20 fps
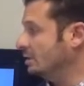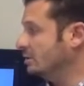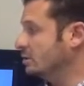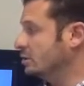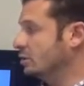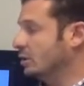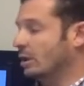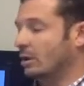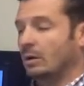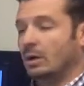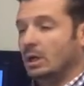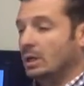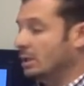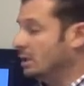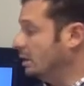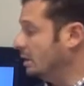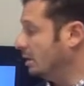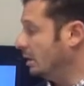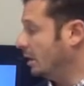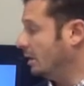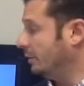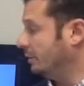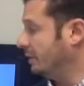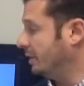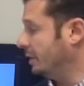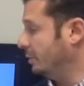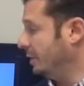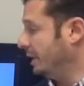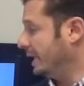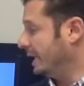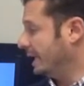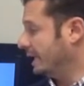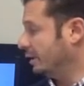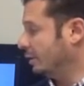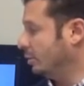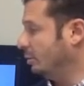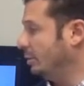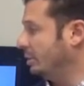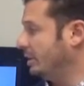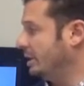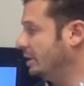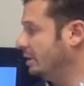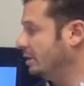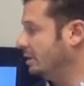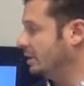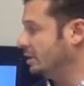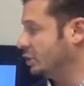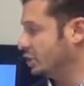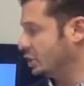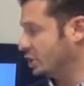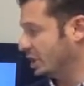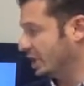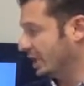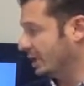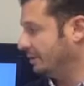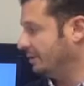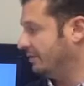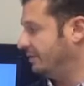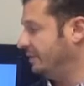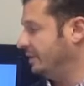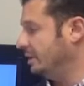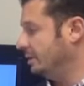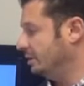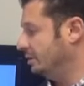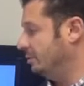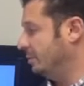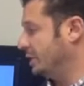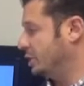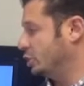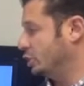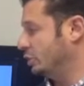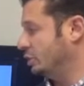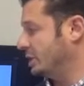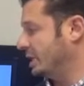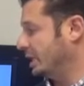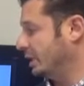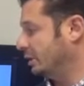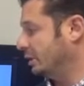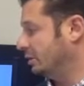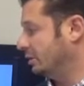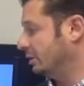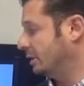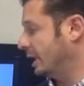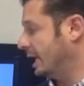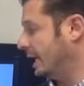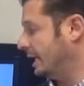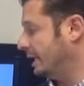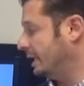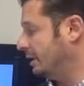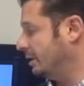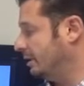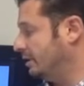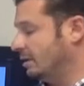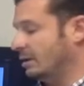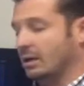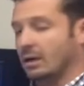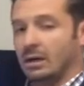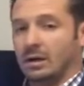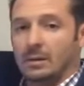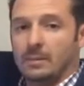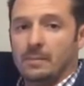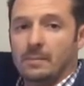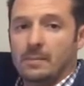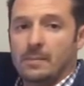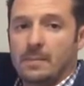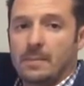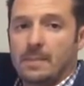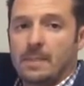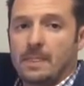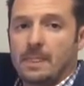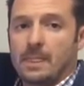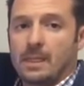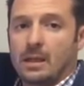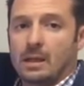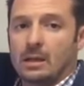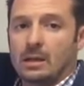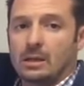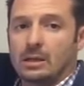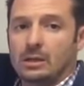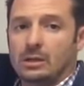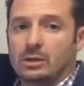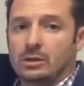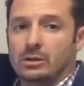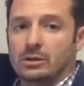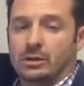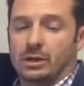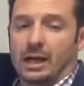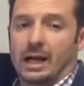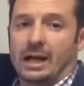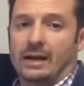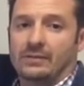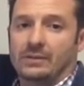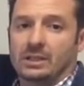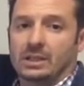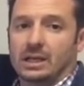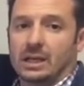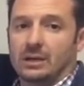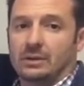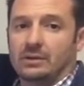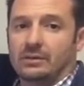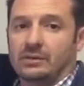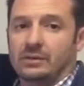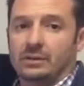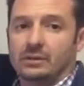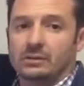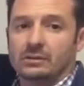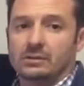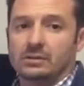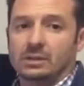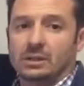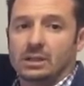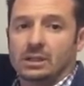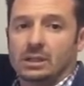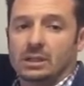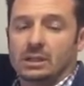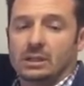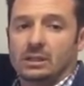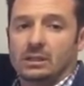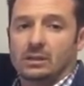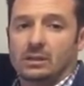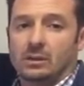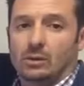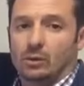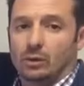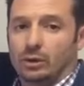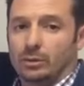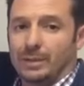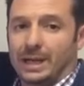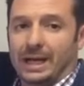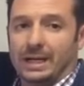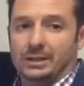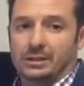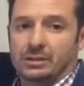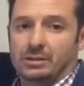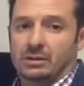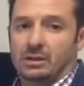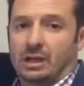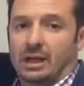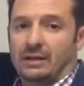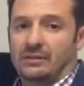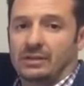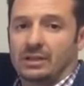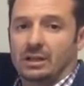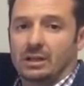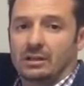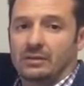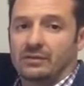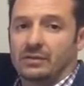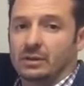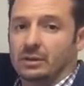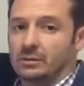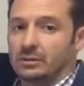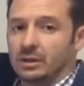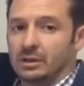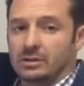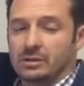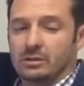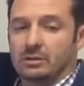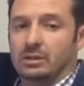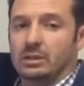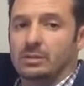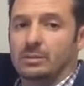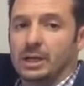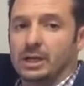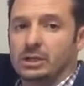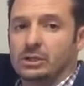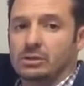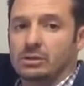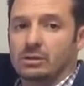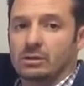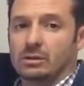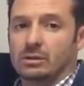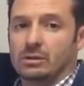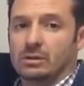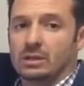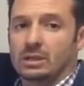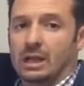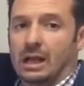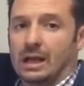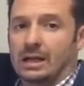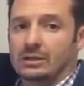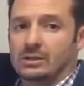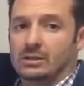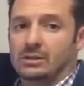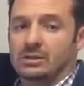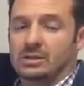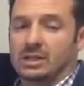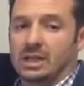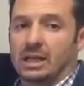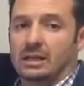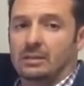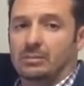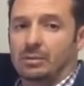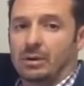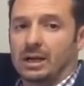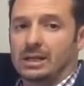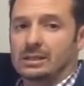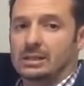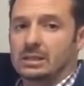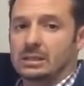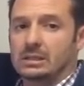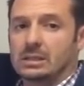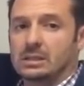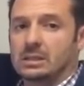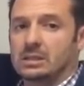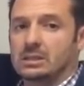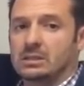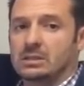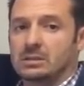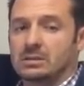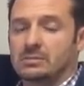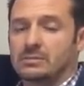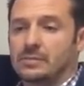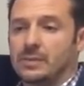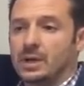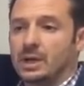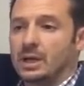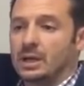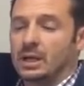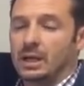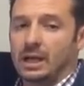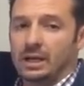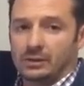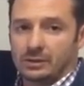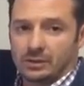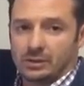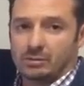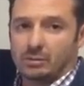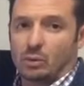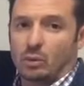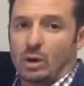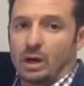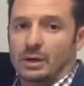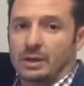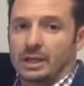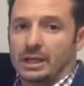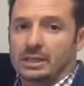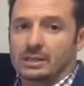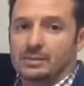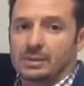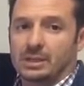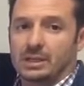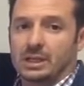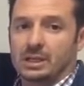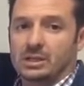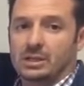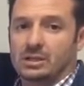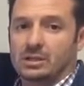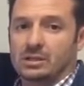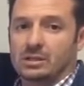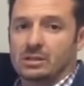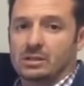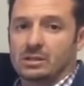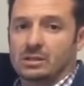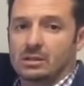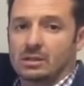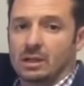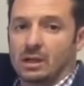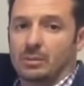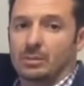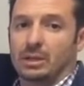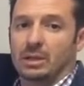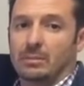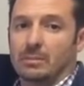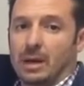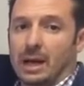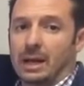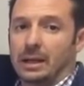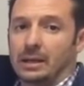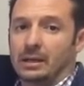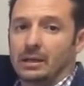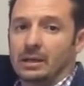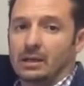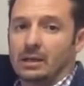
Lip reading: So other thing we hit on a little bit here is just get out in the field, make sure you're taking a look at it. You're going to have to get out in the field, or your manager's going to have to get out in the field and get dirty to make sure the guys understand the process and the system, and there's some quality expectations that are being met.